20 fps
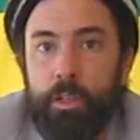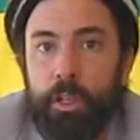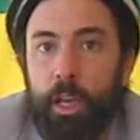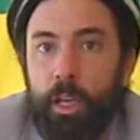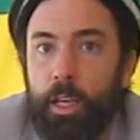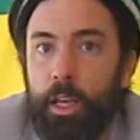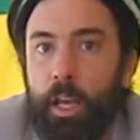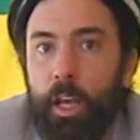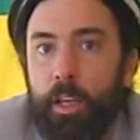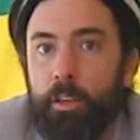
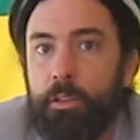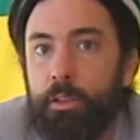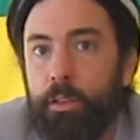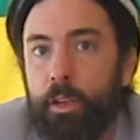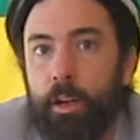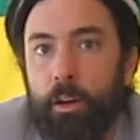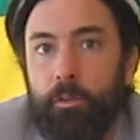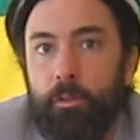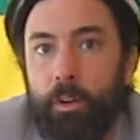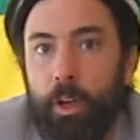they can to
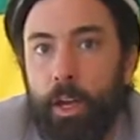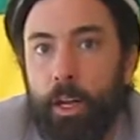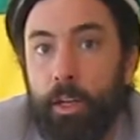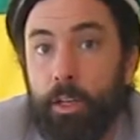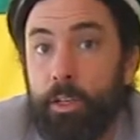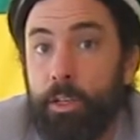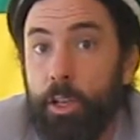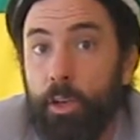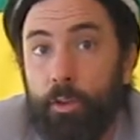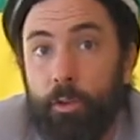their
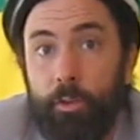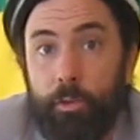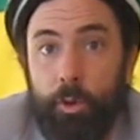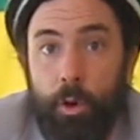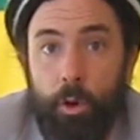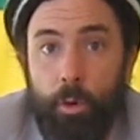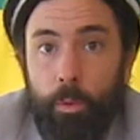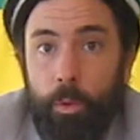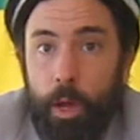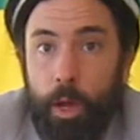advantage and
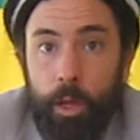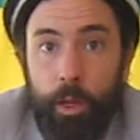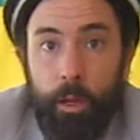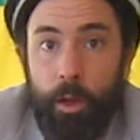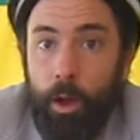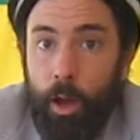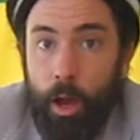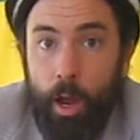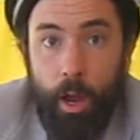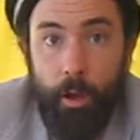throw away
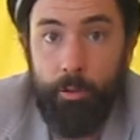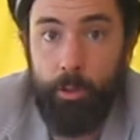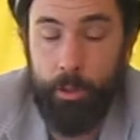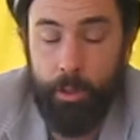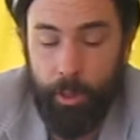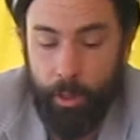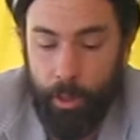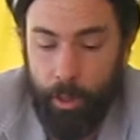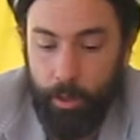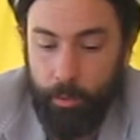
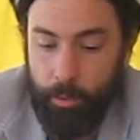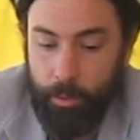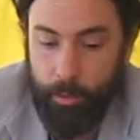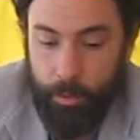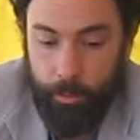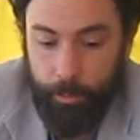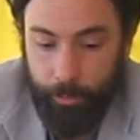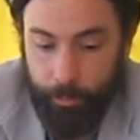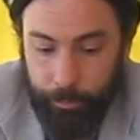everything else.